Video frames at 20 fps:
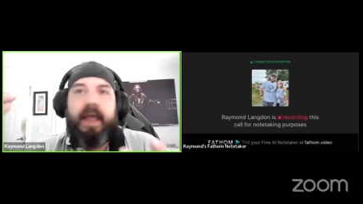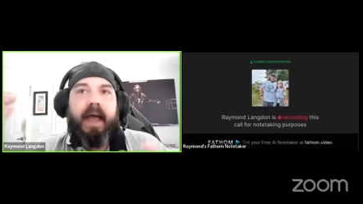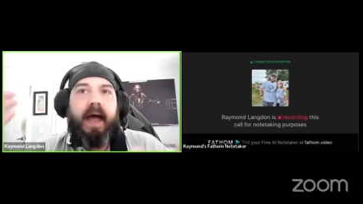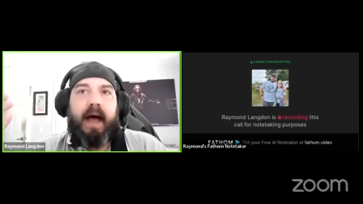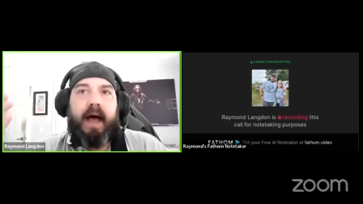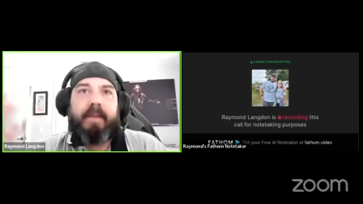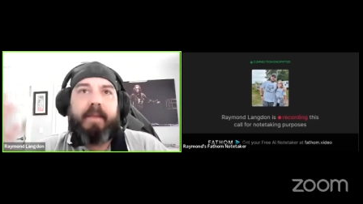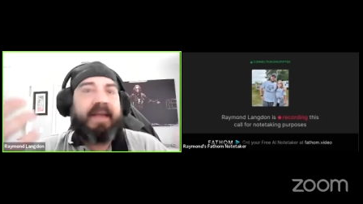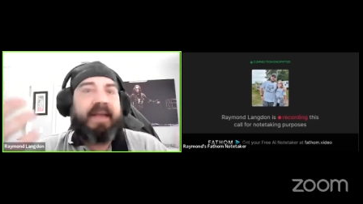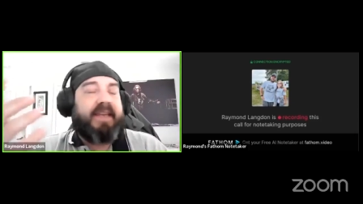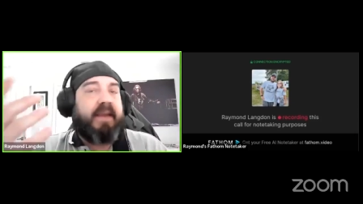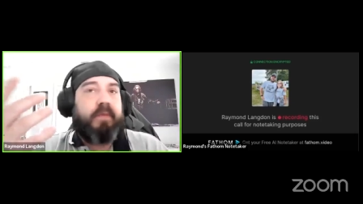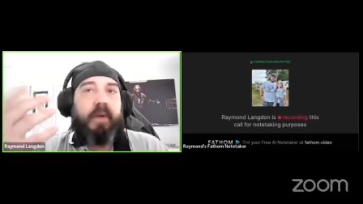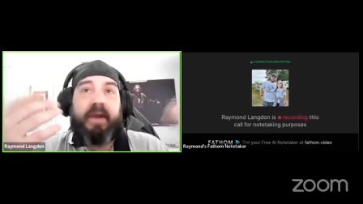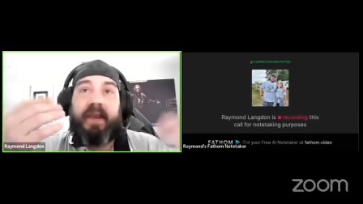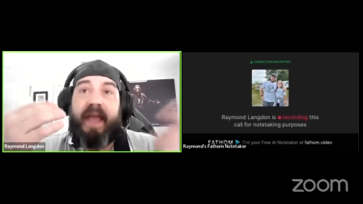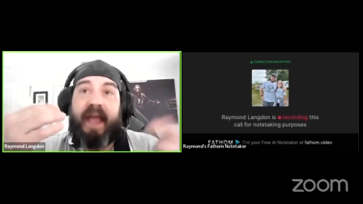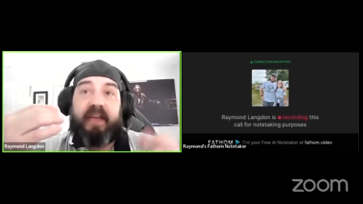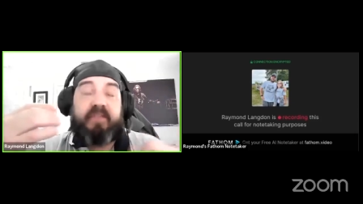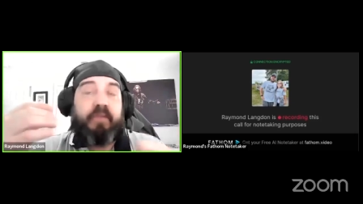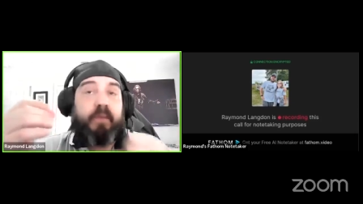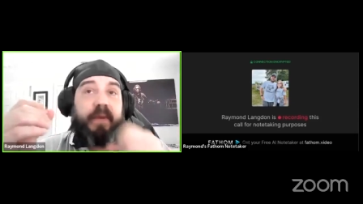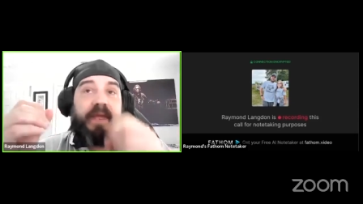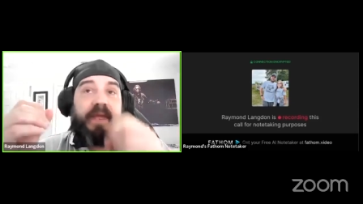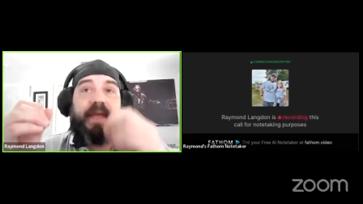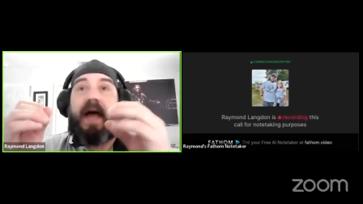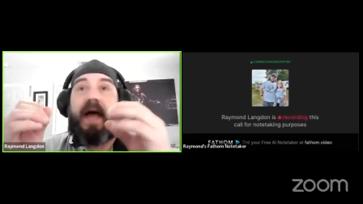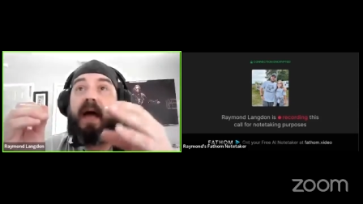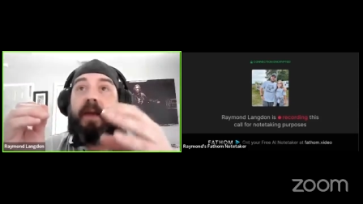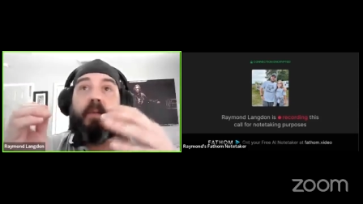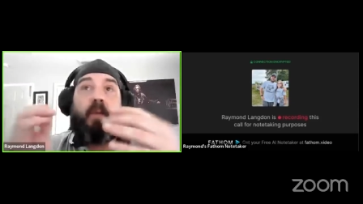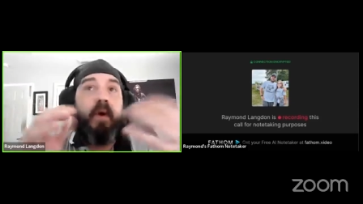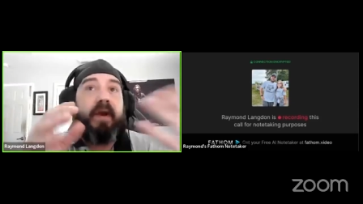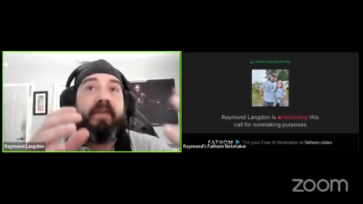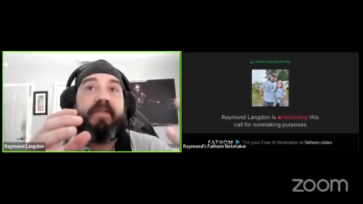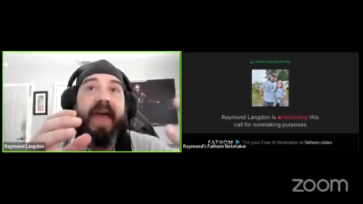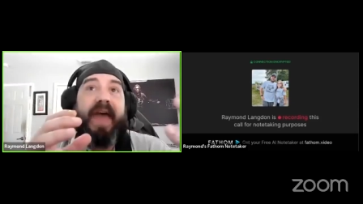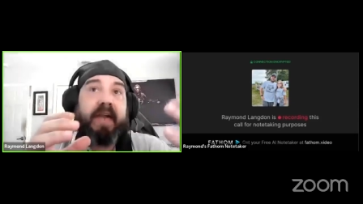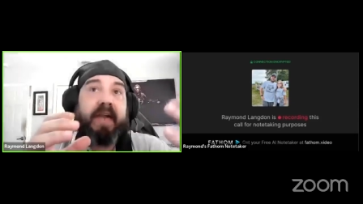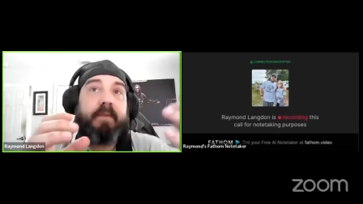Um, I did one last week on one
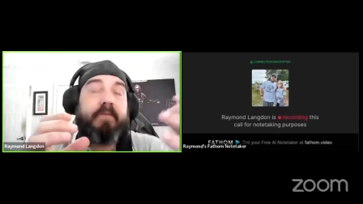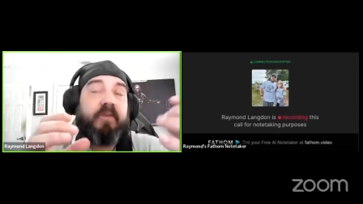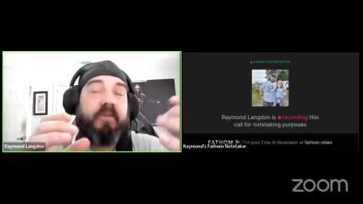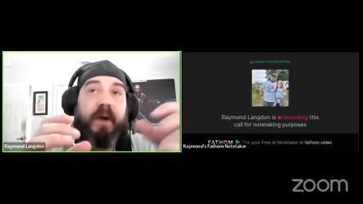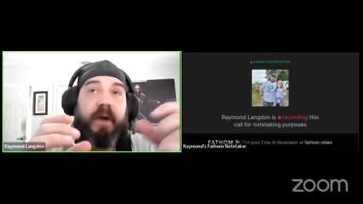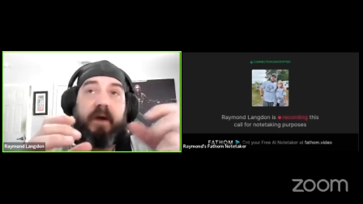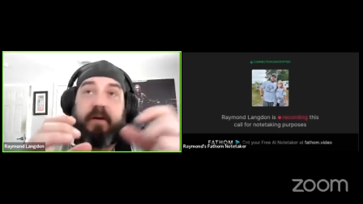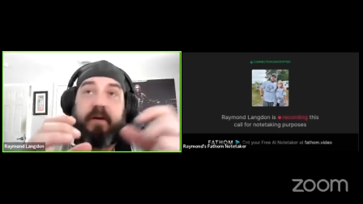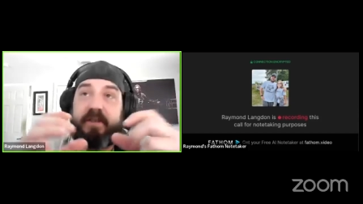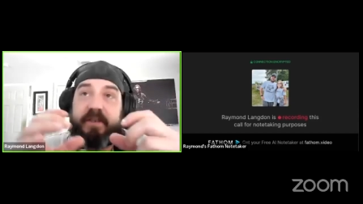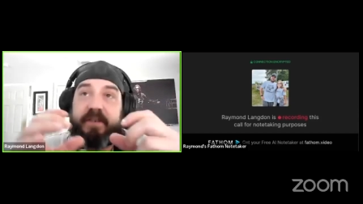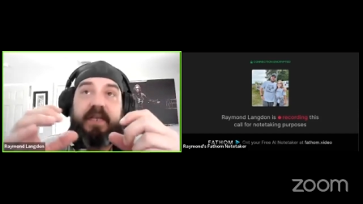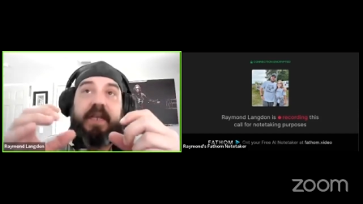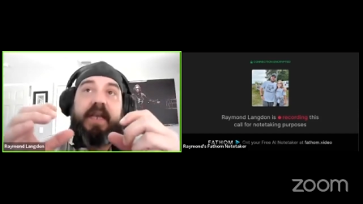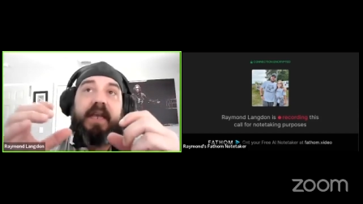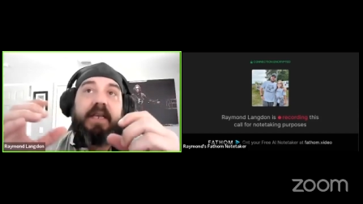of Adam's posts.